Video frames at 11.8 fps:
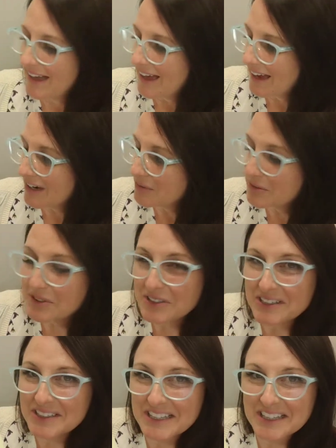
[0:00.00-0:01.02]
I
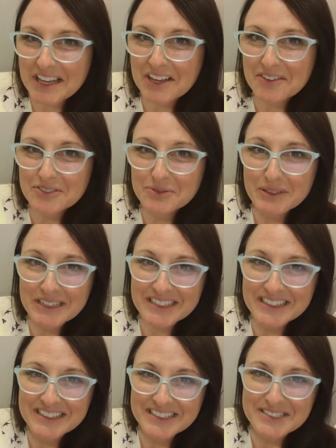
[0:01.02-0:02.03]
really loved
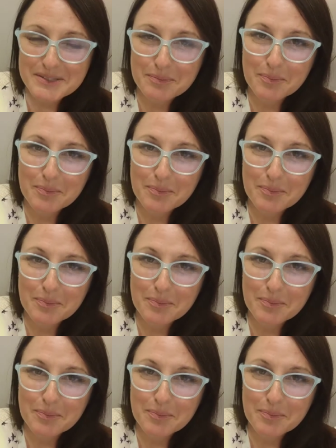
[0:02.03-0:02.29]
reading this